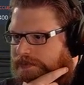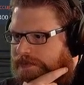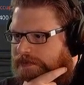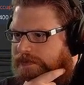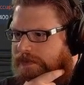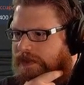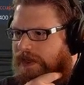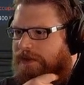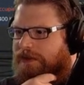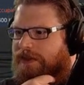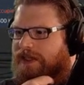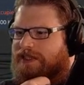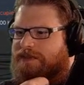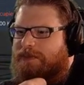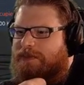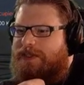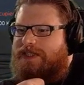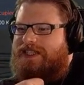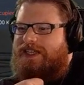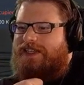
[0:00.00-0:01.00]
I would like to
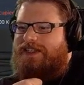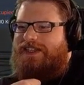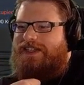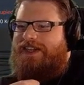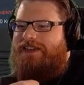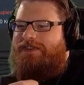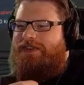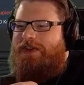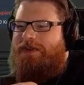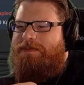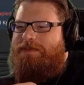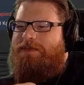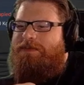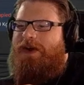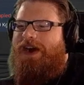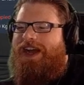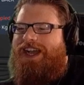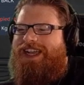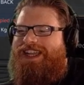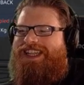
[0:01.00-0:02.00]
point out that I have not been
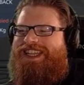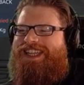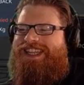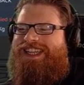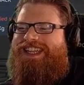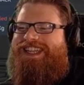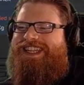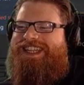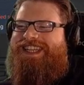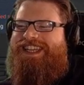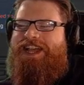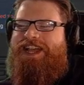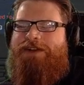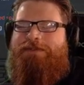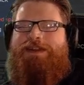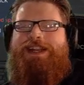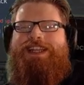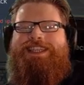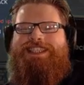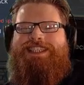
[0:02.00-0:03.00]
whining.
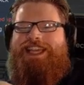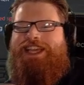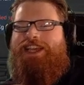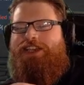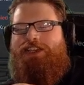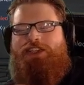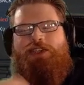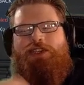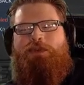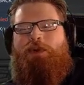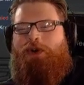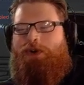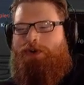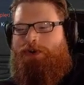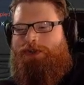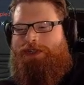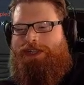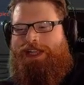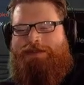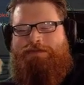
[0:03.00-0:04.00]
When I say you
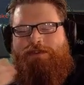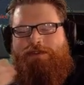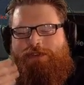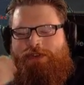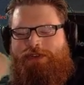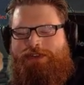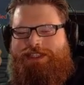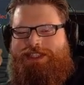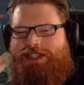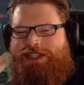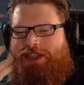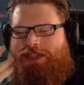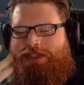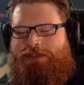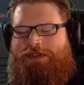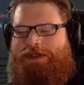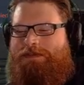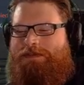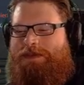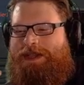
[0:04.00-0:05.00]
all, I'm referring to the
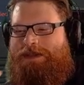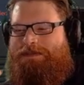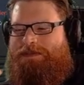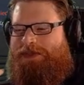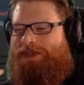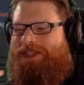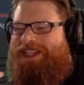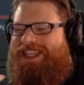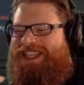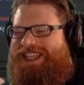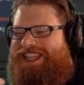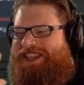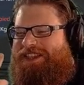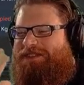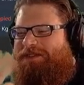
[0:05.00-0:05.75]
3 people that were